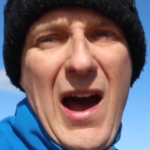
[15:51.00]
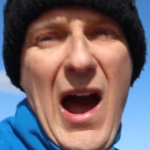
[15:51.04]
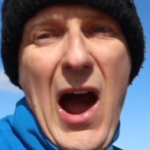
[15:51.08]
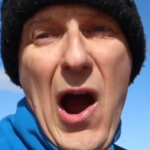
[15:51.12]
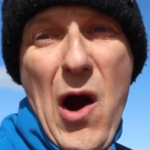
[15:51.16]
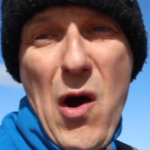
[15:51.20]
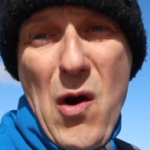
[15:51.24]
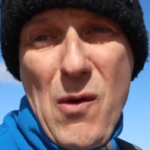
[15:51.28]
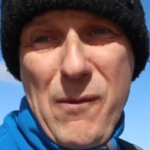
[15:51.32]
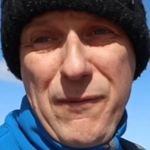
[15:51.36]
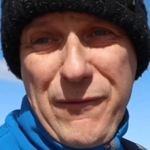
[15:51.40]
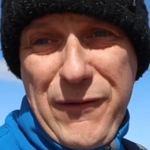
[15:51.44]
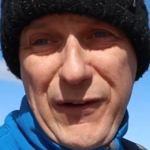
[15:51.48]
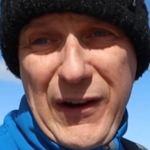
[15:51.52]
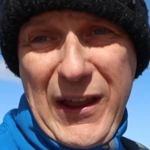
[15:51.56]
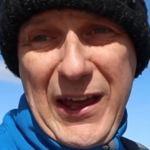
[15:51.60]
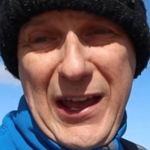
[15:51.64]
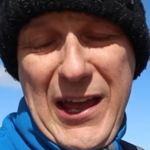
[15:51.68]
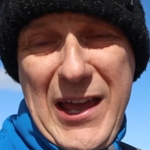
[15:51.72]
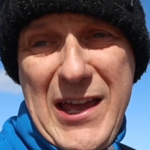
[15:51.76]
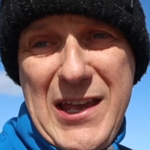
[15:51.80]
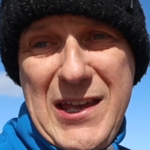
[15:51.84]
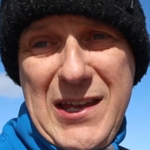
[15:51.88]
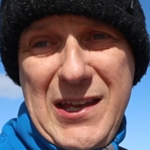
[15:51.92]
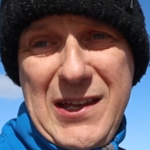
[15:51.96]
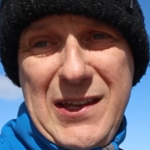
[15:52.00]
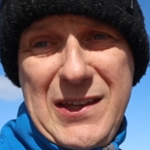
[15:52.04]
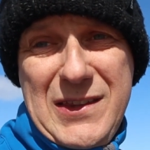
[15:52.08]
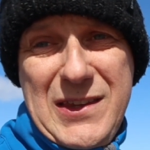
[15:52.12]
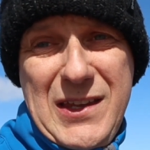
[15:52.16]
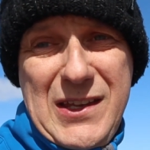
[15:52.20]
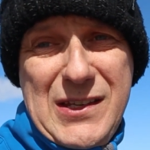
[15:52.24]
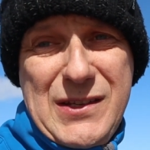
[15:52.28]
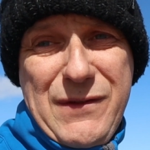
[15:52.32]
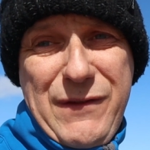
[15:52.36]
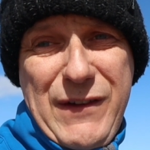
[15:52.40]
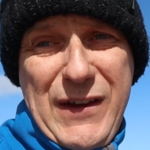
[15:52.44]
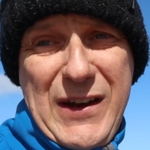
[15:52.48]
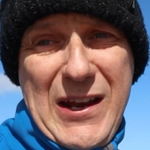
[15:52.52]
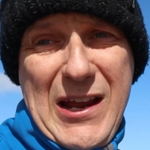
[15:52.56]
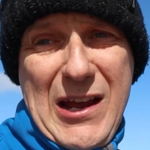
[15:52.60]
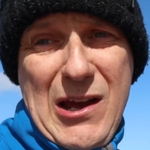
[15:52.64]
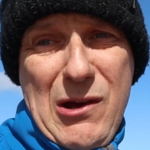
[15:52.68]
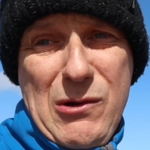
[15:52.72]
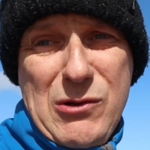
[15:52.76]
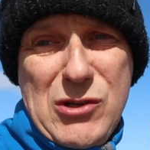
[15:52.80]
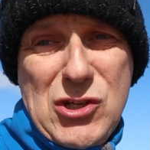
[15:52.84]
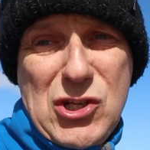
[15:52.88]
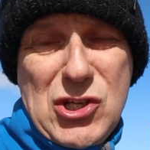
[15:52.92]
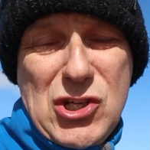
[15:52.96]
hopefully this
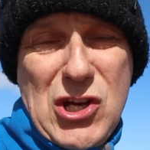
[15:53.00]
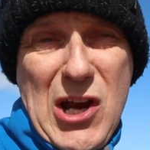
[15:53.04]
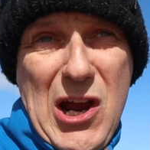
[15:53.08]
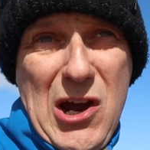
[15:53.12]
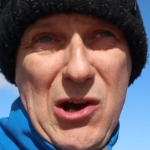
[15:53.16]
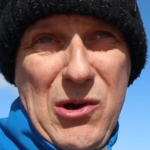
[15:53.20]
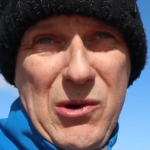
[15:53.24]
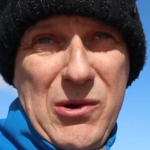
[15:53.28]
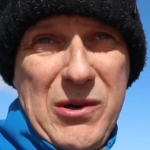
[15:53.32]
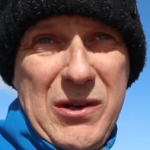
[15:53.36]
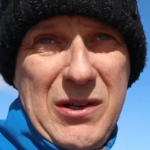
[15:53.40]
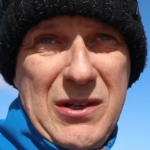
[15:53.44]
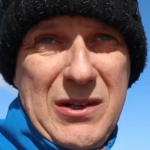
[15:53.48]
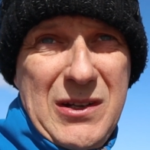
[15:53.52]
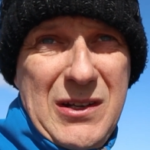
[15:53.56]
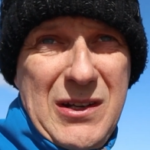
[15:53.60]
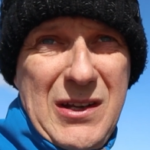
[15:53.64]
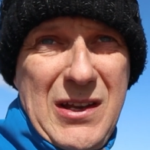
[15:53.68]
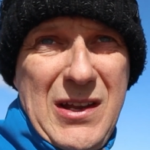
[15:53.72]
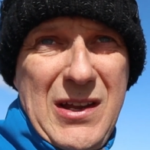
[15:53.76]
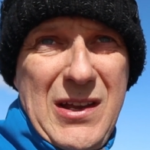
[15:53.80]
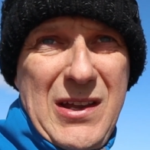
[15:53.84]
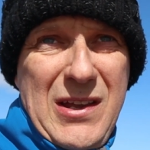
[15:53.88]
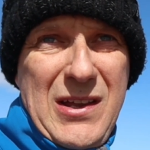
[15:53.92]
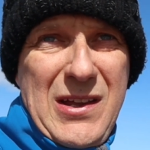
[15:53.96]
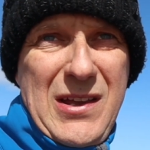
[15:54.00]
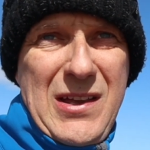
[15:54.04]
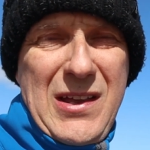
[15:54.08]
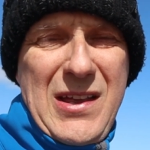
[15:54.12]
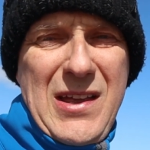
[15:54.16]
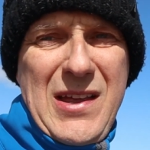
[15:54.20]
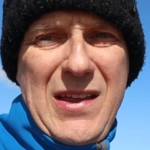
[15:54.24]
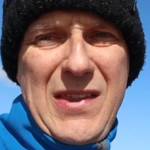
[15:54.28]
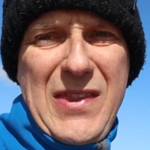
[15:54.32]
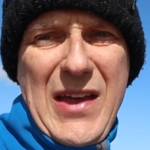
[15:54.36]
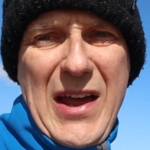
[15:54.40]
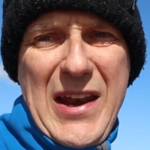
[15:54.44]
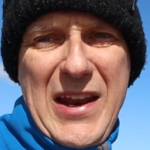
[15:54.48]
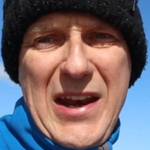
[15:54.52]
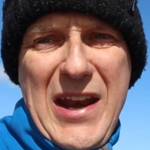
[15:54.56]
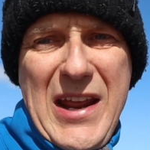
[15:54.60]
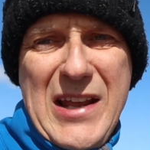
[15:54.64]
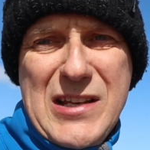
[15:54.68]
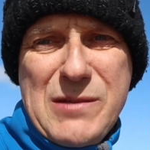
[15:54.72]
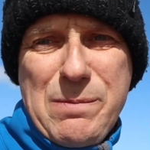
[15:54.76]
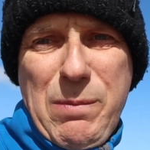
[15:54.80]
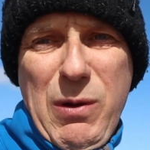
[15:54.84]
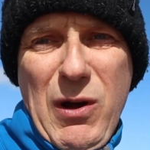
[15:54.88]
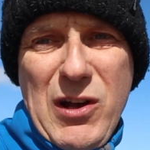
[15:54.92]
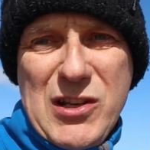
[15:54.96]
video has shown that it
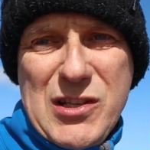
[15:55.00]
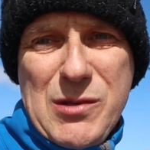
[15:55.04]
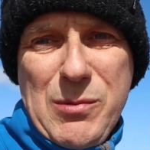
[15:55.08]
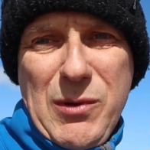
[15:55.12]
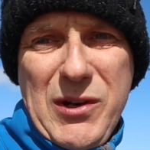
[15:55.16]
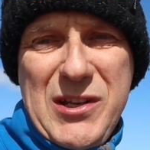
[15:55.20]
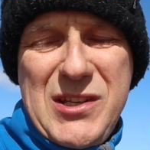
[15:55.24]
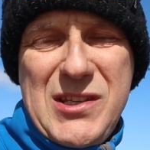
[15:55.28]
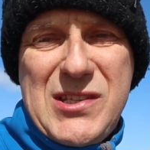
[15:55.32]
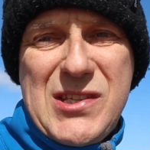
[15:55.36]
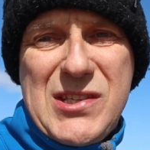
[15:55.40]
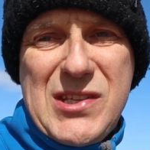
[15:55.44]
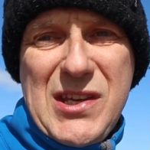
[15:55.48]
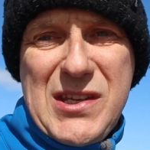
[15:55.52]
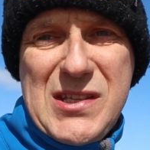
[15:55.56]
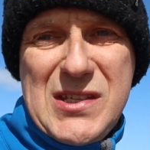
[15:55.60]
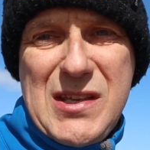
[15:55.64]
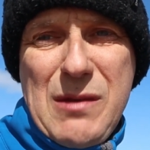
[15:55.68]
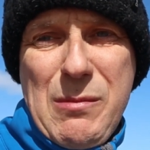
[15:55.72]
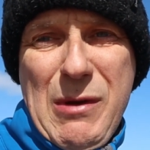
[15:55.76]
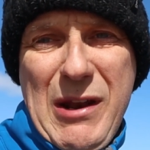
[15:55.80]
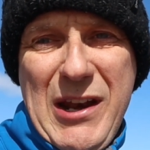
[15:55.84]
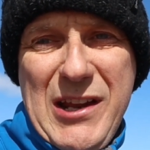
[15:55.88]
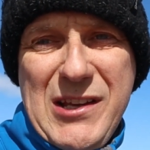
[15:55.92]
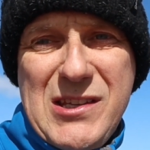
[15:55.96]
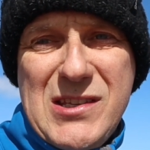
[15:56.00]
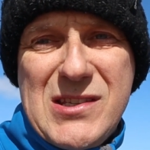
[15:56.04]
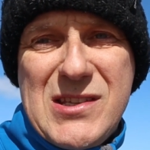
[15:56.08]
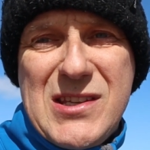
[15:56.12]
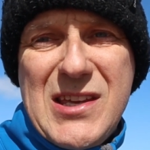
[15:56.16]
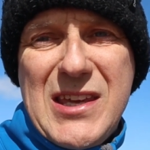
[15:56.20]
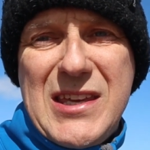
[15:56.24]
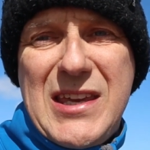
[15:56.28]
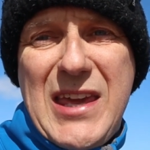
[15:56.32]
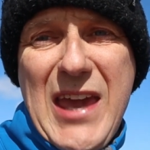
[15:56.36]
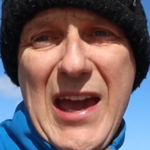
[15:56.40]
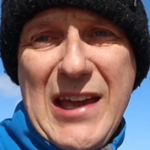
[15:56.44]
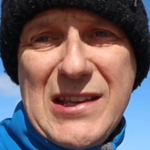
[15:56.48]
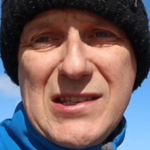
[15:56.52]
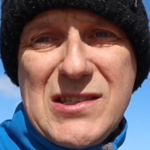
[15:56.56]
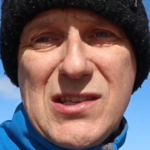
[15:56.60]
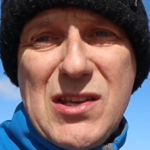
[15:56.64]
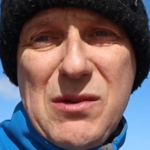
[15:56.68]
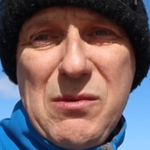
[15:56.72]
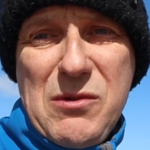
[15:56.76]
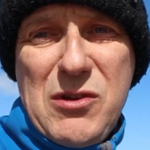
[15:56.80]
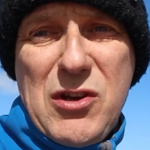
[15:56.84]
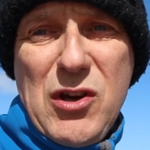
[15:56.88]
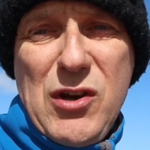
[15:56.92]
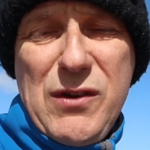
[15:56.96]
is possible in 60 minutes to get
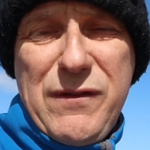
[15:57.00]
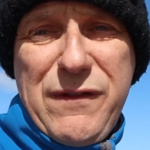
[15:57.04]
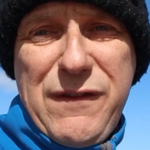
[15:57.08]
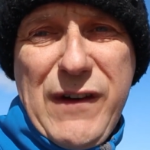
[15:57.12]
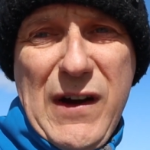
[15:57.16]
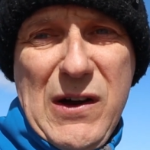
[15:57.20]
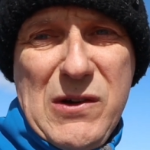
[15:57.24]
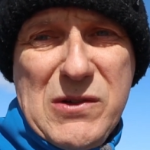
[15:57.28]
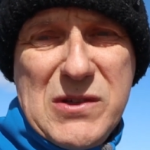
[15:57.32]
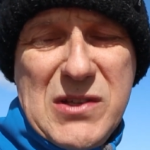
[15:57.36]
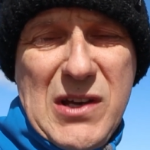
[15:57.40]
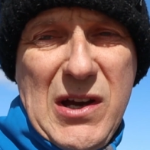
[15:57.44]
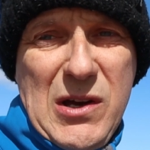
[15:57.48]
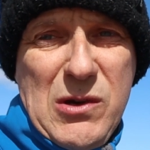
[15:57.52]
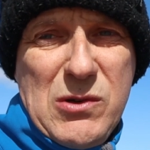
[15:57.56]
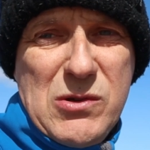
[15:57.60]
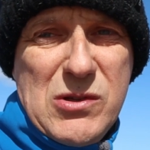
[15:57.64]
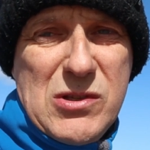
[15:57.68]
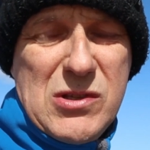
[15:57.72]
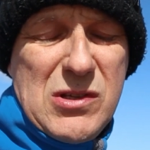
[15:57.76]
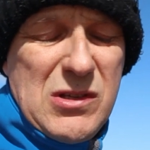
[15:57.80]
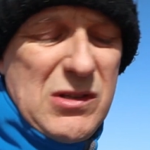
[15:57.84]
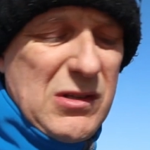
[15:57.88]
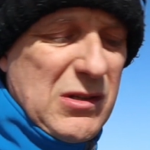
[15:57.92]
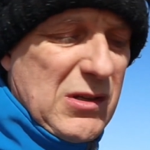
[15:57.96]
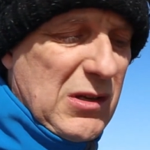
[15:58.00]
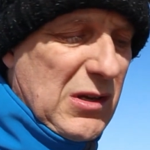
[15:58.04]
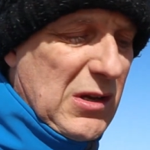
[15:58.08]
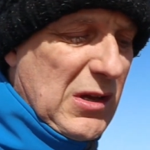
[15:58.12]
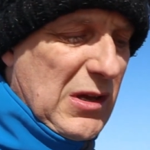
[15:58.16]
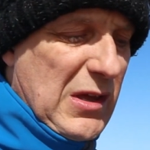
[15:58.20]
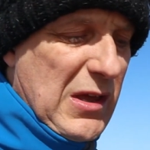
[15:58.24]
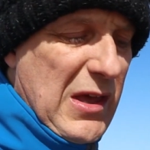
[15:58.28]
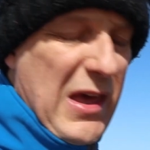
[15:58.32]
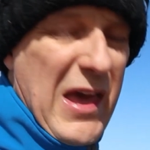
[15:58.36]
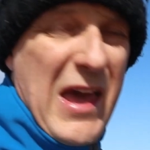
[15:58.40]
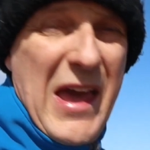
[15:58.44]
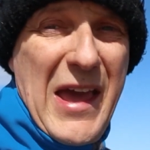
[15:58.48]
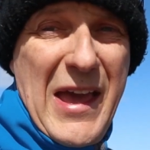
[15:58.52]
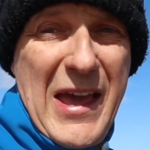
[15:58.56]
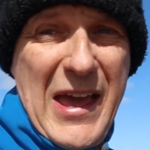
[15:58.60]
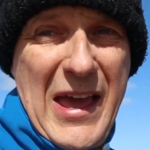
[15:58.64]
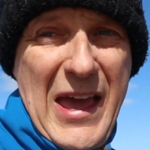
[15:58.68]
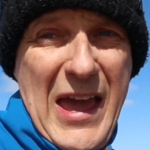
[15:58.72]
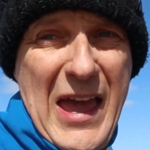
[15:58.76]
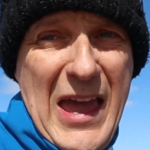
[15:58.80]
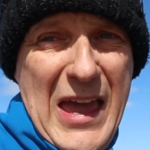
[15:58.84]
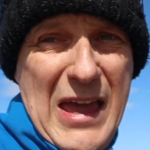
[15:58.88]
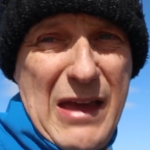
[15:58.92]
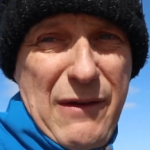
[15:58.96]
some good photos,
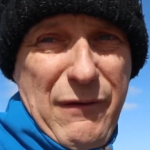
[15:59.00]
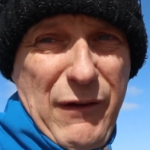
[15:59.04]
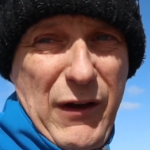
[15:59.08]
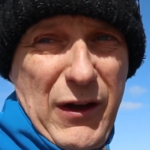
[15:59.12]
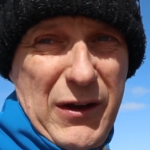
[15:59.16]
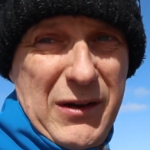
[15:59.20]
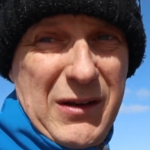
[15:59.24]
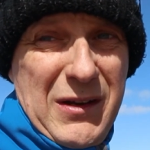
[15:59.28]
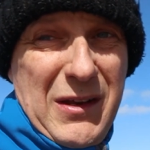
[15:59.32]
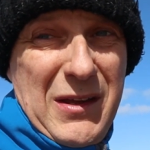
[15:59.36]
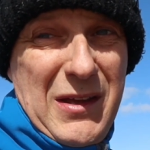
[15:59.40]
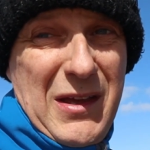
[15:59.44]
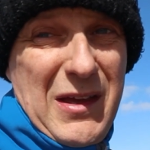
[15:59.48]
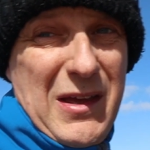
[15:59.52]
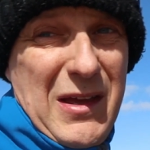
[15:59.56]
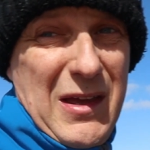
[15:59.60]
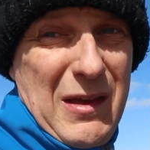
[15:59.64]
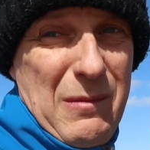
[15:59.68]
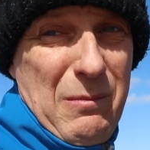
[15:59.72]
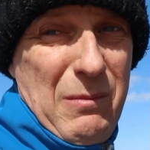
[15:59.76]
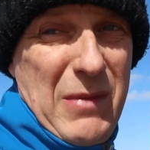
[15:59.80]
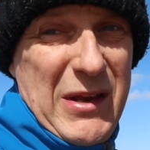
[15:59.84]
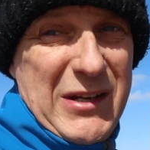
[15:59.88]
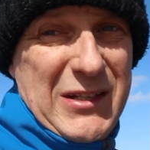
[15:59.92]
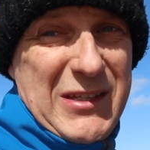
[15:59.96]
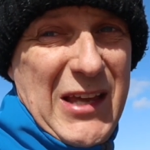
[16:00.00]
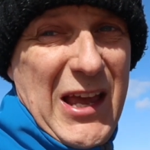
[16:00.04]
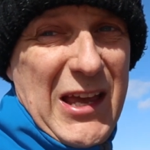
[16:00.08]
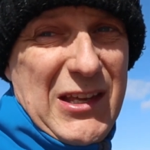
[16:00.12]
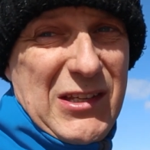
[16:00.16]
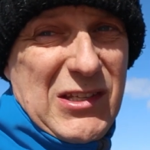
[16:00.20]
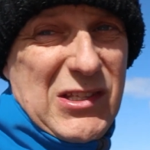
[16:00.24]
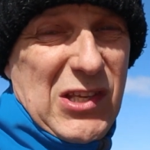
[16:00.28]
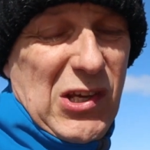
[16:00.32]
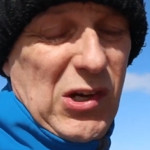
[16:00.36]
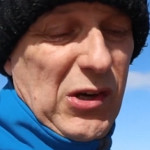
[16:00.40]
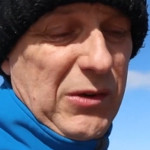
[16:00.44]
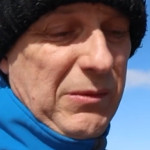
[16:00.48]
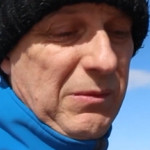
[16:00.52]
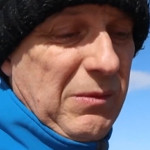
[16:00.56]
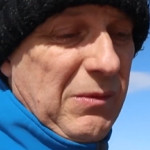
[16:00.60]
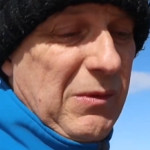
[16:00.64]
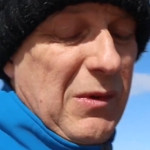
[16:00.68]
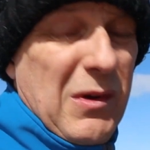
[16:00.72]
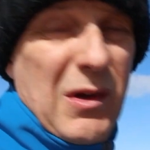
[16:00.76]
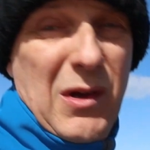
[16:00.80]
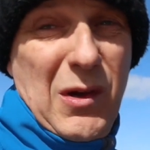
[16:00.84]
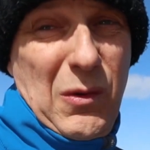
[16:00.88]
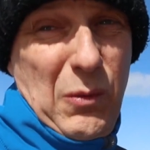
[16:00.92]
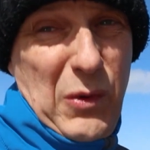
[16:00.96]
even in midday sun,
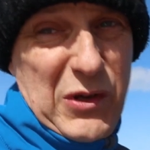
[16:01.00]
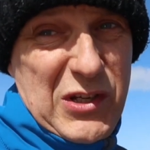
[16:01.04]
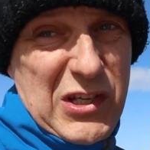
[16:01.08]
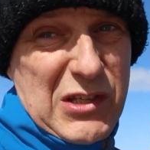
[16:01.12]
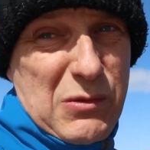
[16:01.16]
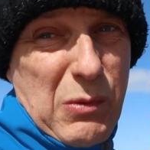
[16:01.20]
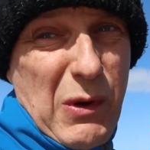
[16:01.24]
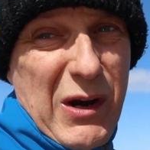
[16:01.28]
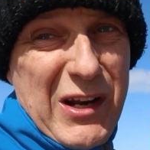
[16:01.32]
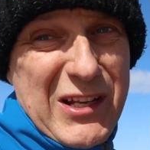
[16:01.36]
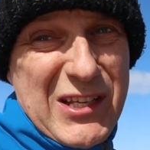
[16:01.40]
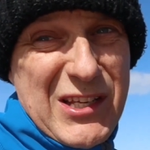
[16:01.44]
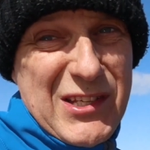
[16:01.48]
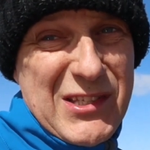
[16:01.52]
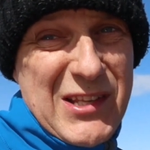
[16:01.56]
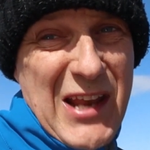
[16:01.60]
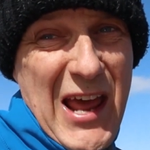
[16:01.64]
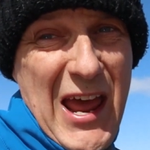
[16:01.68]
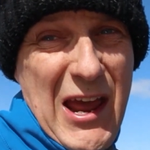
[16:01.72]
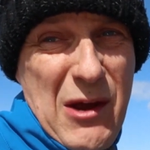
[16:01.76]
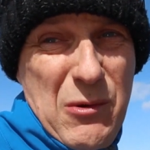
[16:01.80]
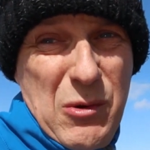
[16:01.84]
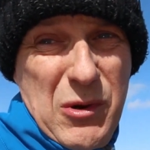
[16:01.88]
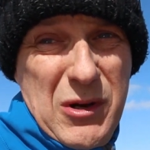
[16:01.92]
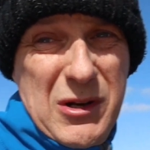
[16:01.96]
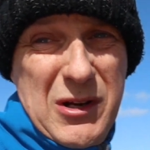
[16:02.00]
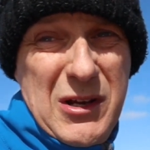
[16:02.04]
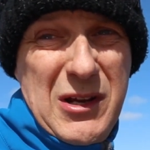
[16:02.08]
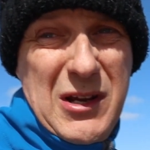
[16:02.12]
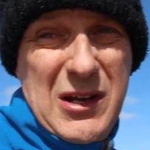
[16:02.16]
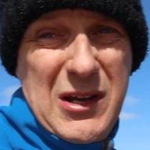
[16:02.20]
which is what it is now.